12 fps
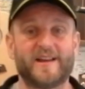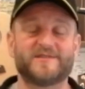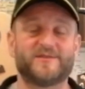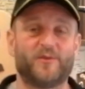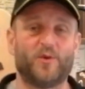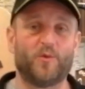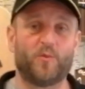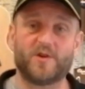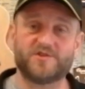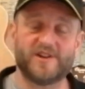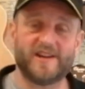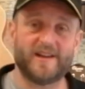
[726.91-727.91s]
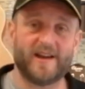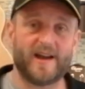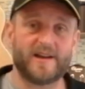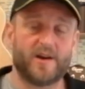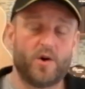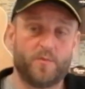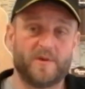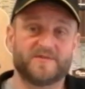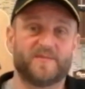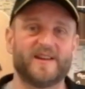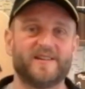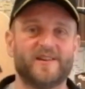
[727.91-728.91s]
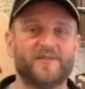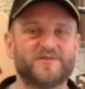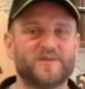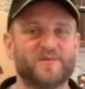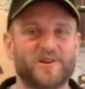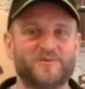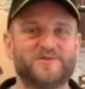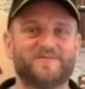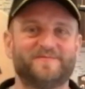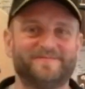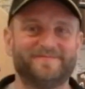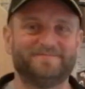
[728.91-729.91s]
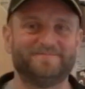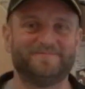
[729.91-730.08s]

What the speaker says: Thanks for watching, and I hope it's been of some use.